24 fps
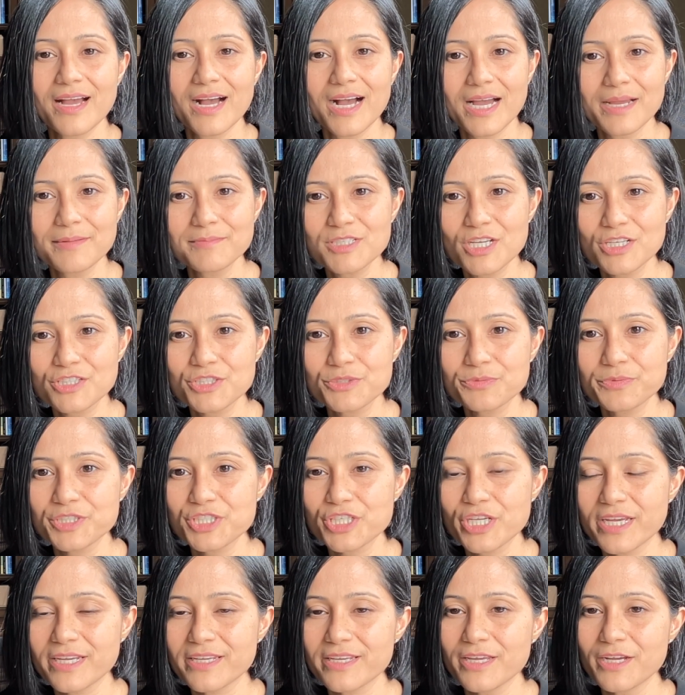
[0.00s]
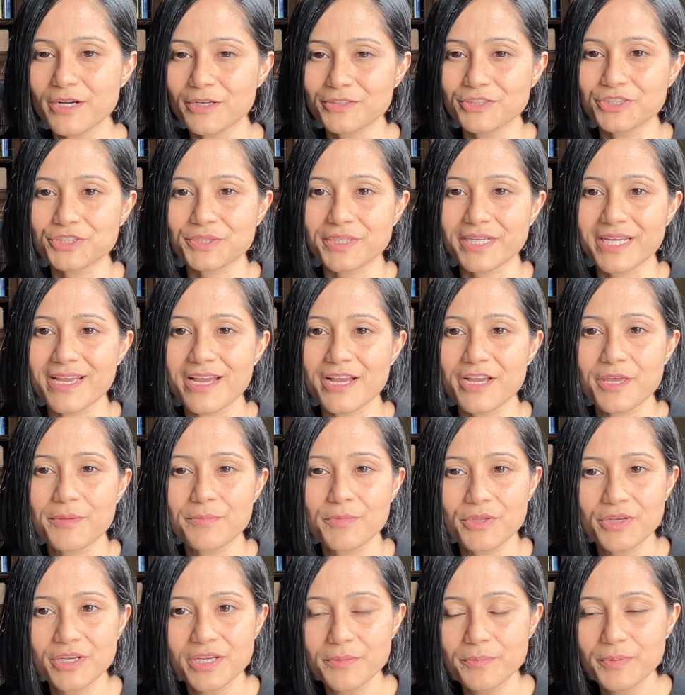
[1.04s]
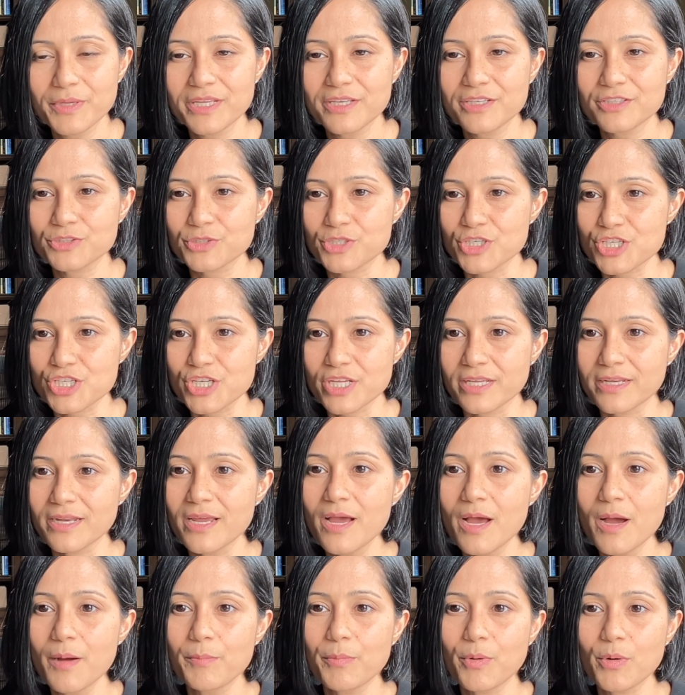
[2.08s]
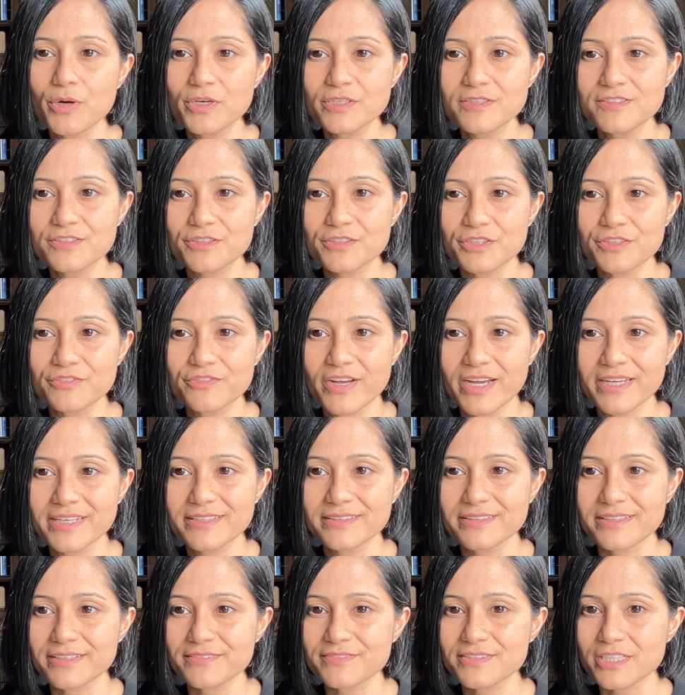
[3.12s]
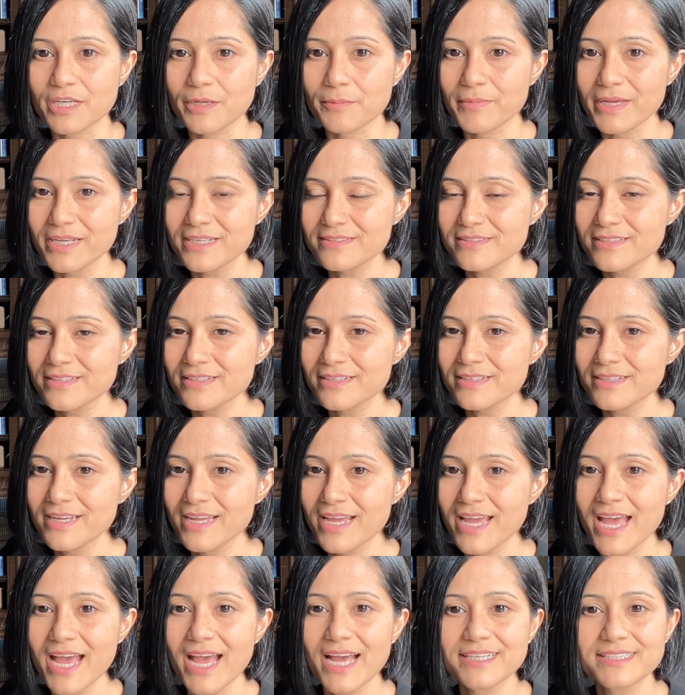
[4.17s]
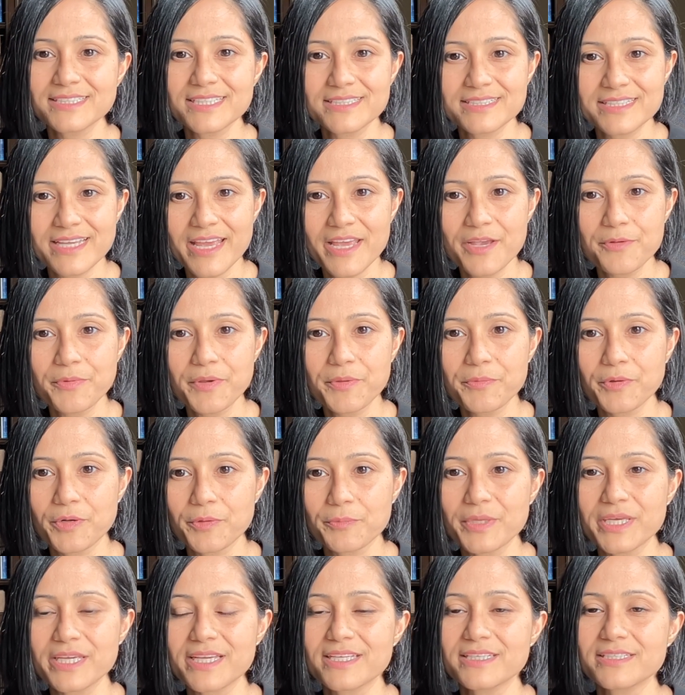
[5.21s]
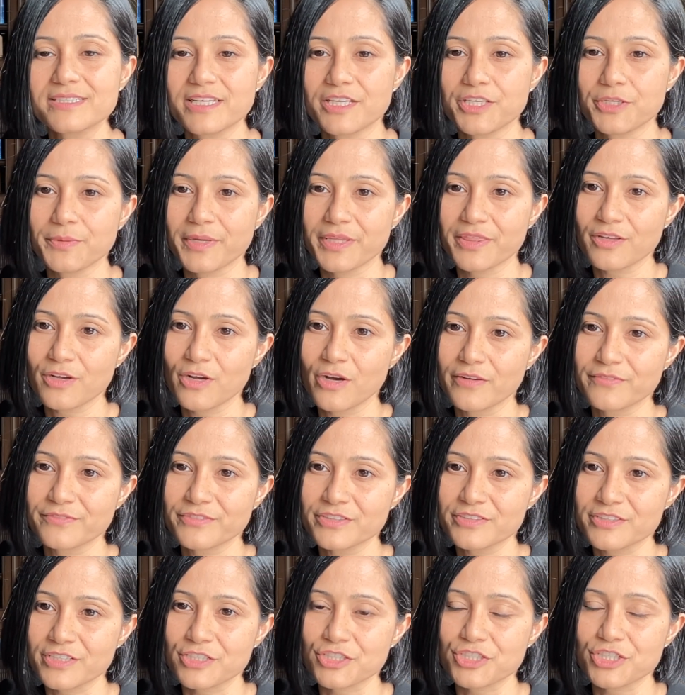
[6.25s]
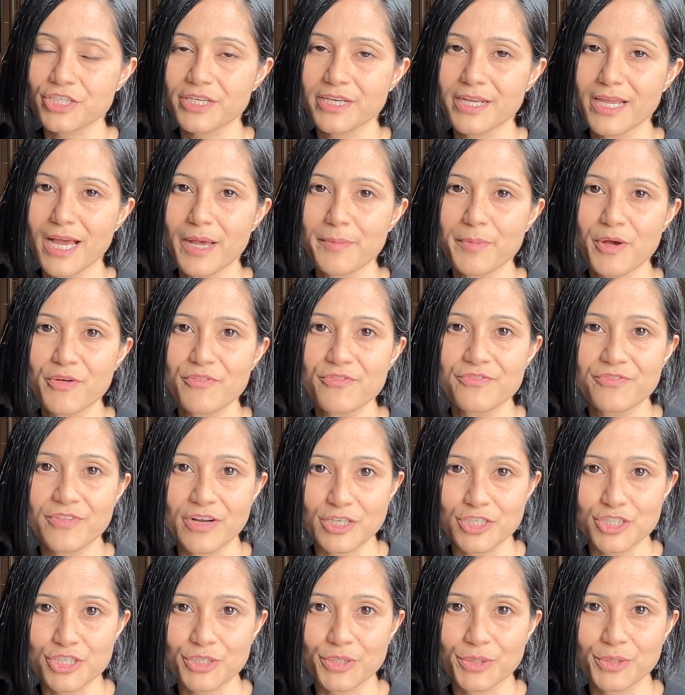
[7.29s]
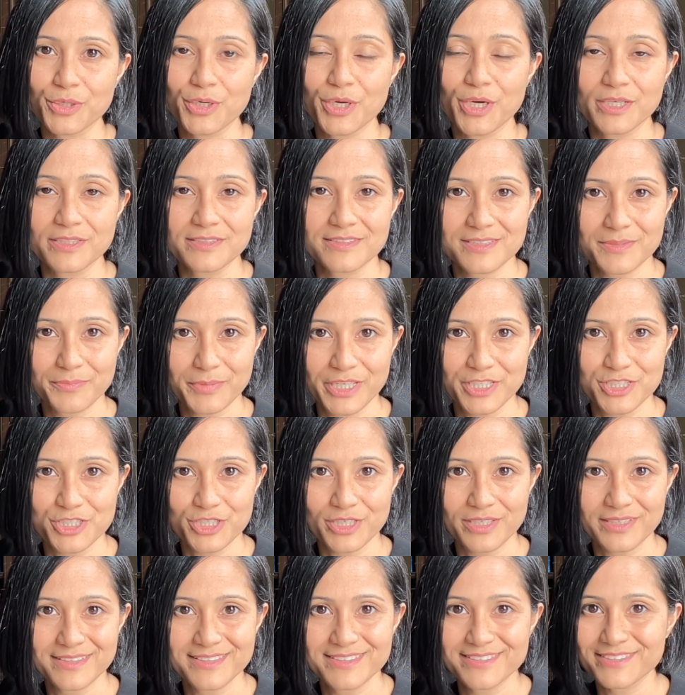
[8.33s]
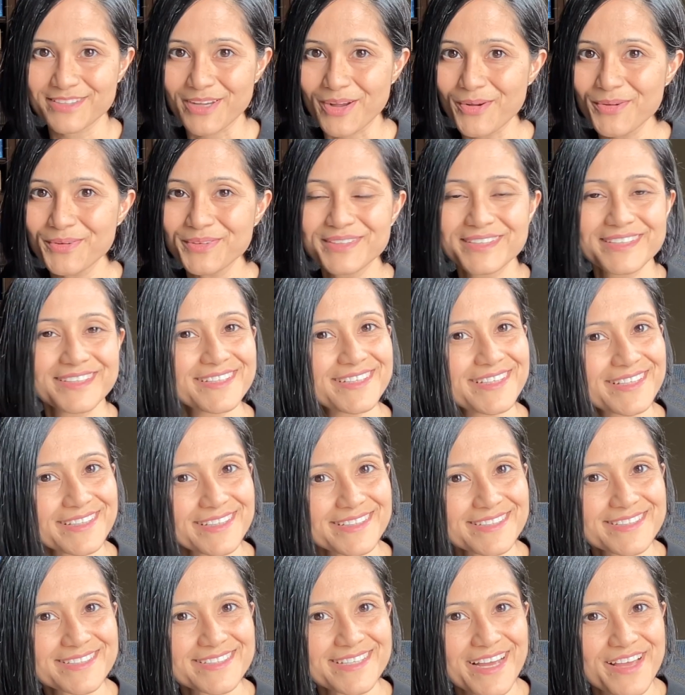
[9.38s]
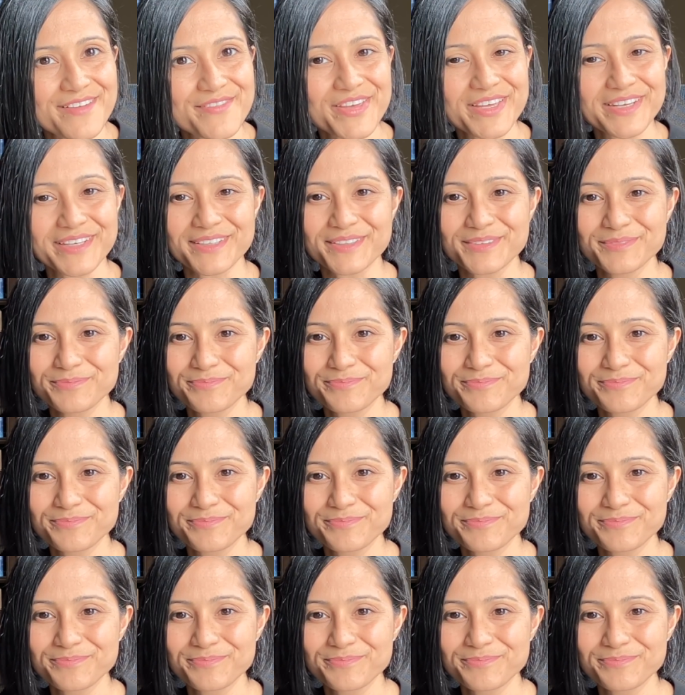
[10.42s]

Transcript: I'm Dr. Richa Agnihotri, a community pediatrician, board certified in lifestyle medicine, and today we will be continuing the conversation about functional constipation. So let's dive in.